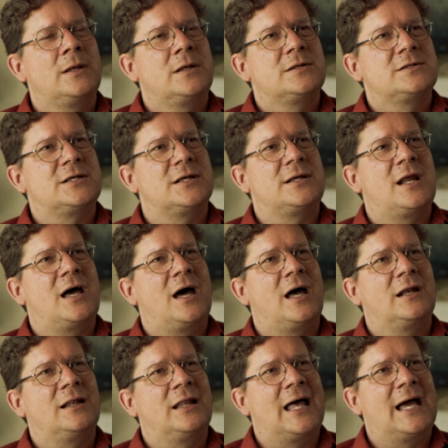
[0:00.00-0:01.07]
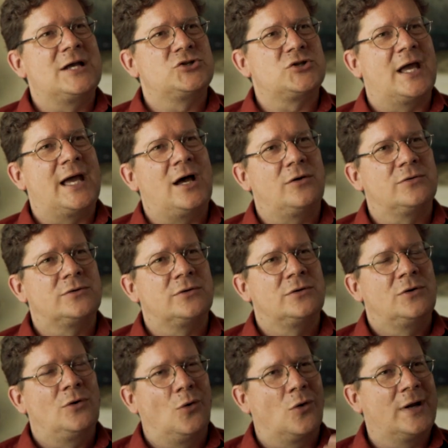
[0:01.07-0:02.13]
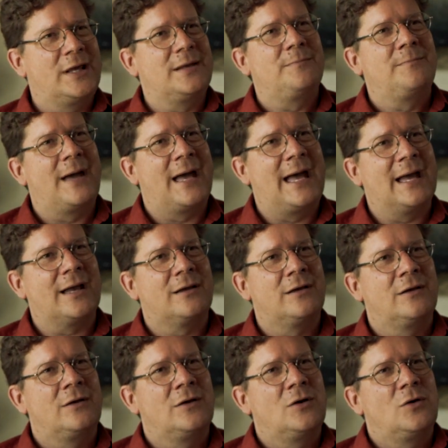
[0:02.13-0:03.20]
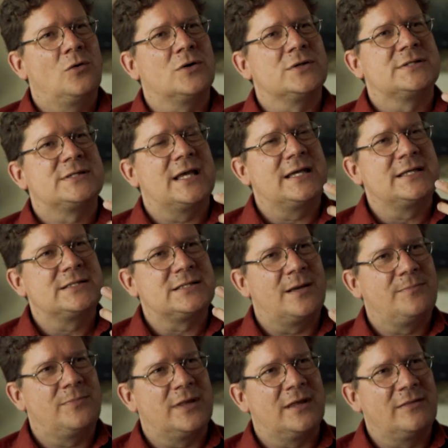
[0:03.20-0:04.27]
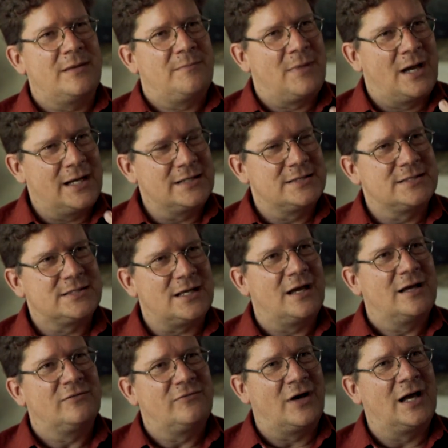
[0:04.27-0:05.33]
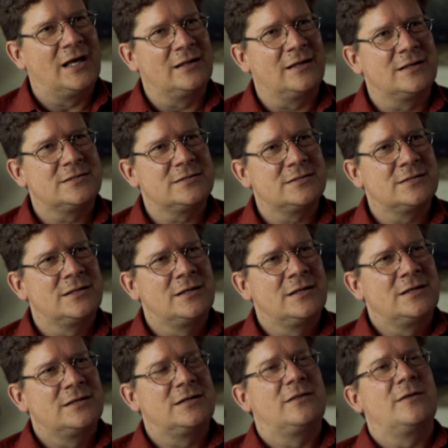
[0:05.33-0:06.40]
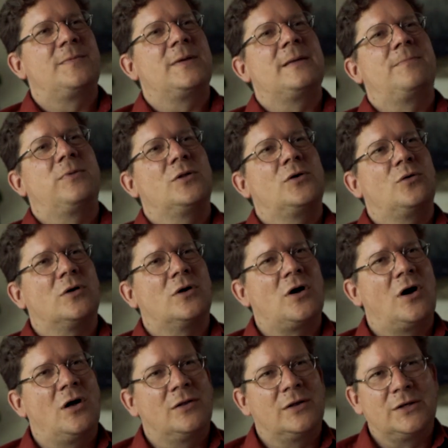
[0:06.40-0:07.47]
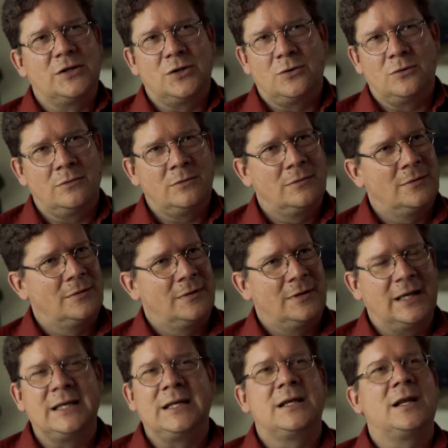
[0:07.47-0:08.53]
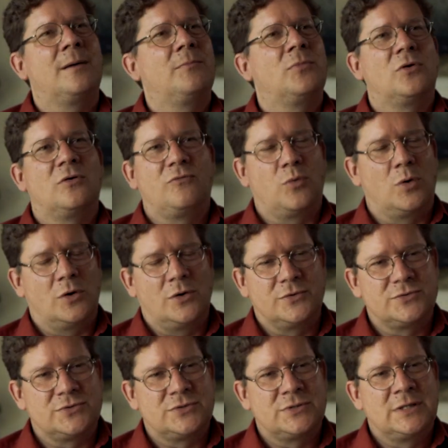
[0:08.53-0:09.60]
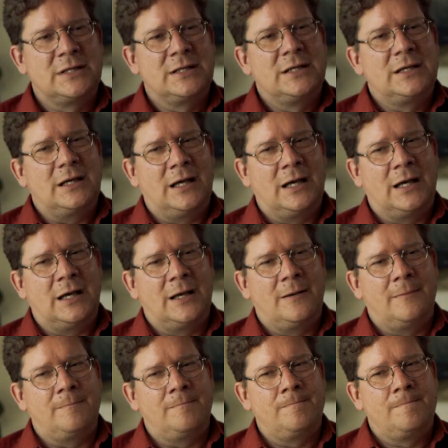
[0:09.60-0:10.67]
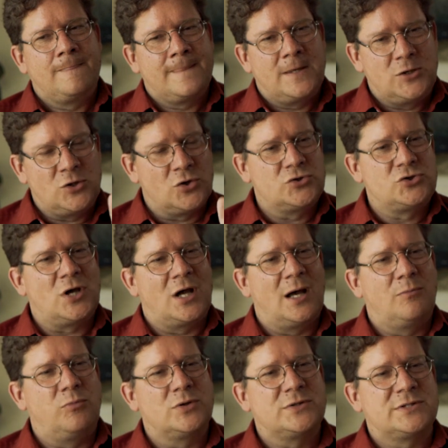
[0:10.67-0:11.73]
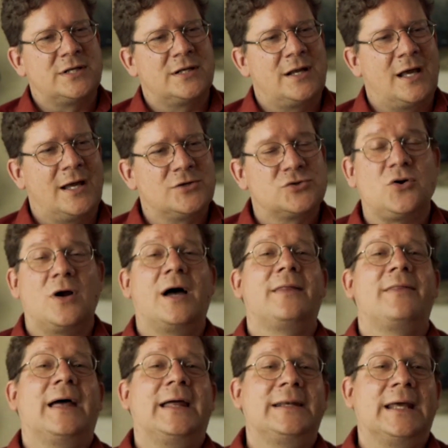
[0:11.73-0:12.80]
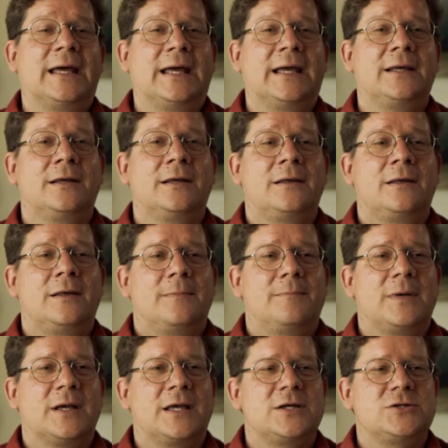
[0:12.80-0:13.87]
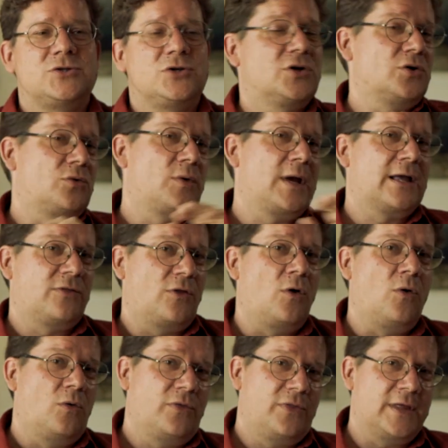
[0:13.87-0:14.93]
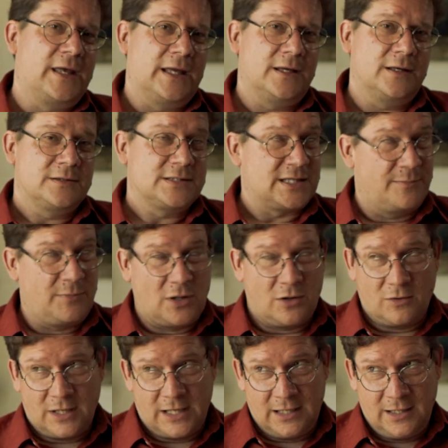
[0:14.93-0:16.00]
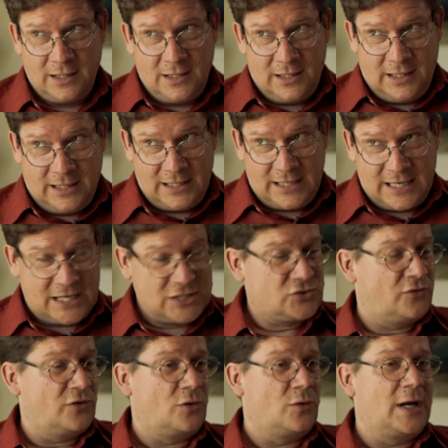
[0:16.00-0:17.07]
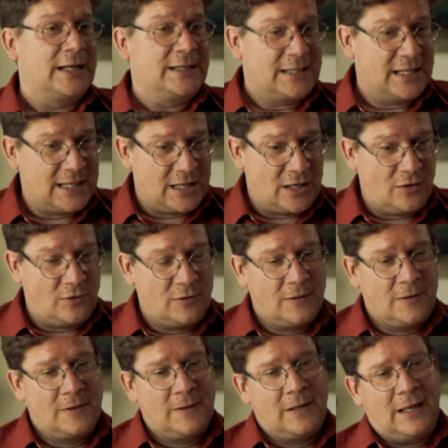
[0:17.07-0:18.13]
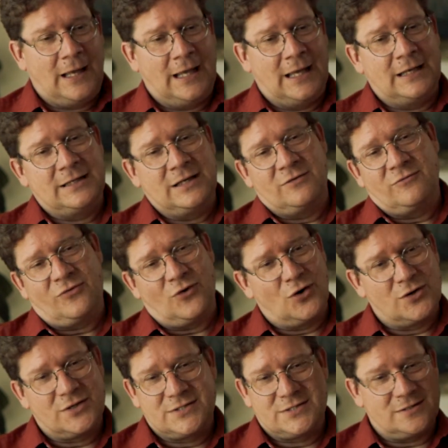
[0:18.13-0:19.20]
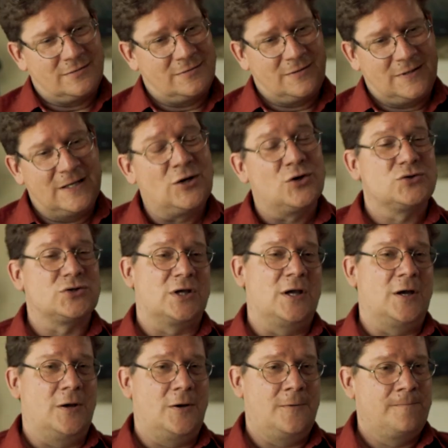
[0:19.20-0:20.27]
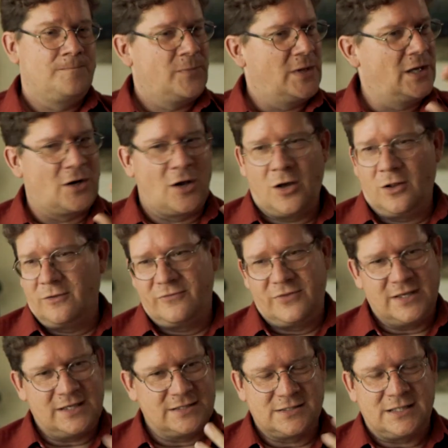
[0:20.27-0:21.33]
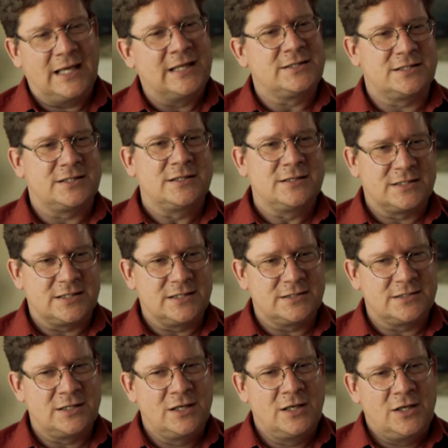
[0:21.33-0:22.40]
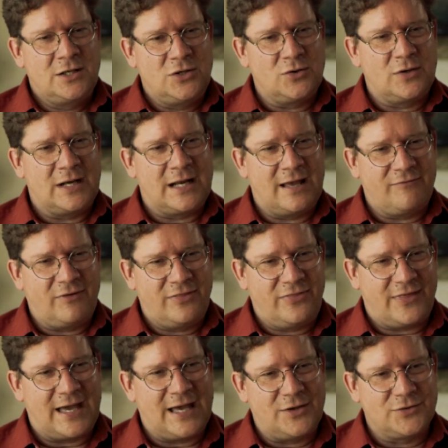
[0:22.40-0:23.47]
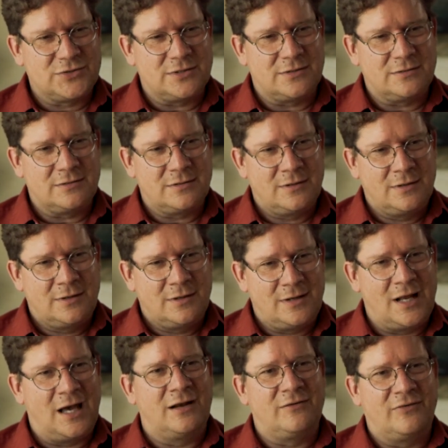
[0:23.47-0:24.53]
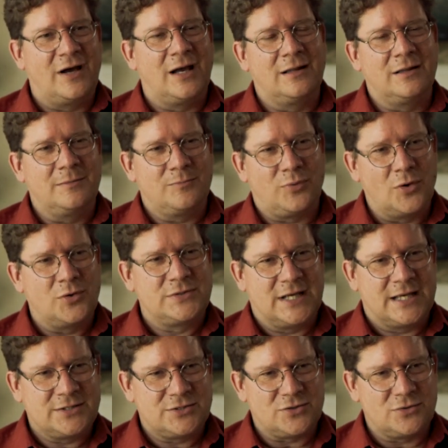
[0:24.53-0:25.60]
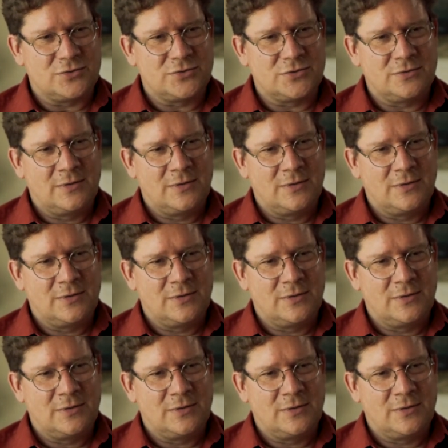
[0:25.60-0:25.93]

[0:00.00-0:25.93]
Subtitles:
to not lash out or hit back or say something that might incite violence to the people who are calling you any number of words, your job was to not try that day because you could wreck the whole thing. Similarly, in Nashville right now and in Ferguson years ago, in all of these instances, you can have 1,000 nonviolent protesters.